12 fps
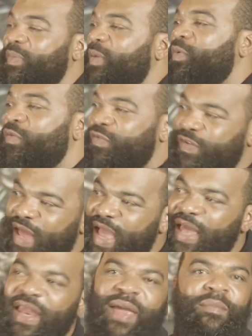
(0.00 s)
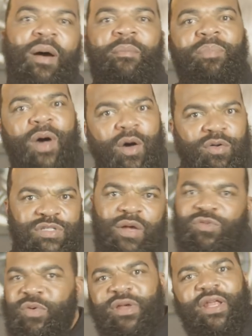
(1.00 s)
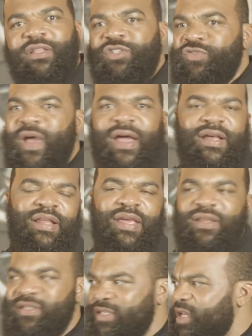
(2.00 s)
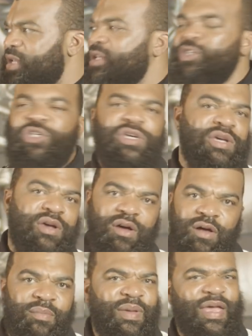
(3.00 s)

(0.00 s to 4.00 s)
People flying in. My boss, I was working at the dry cleaners. She come,